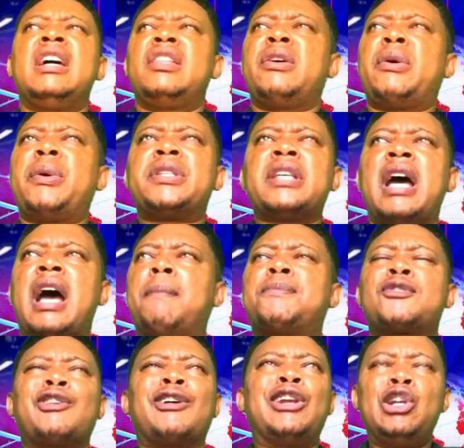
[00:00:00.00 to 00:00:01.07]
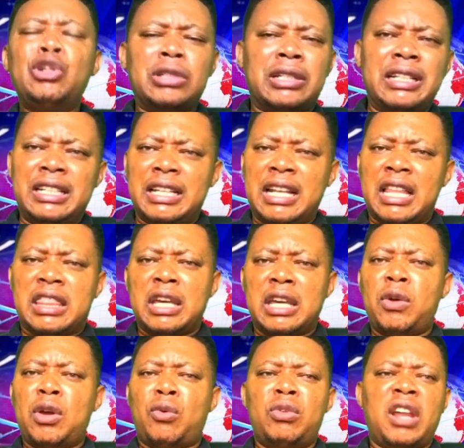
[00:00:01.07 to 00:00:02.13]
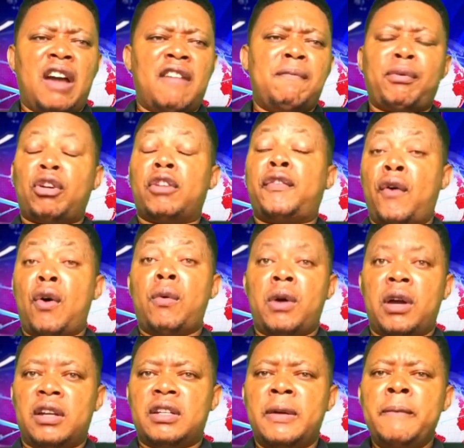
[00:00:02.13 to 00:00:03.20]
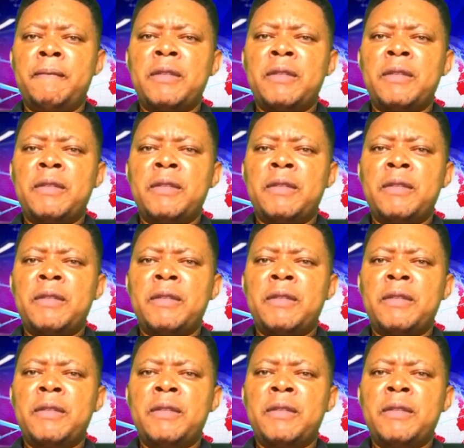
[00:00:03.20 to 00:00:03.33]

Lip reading: There is absolutely nothing we could have brought forward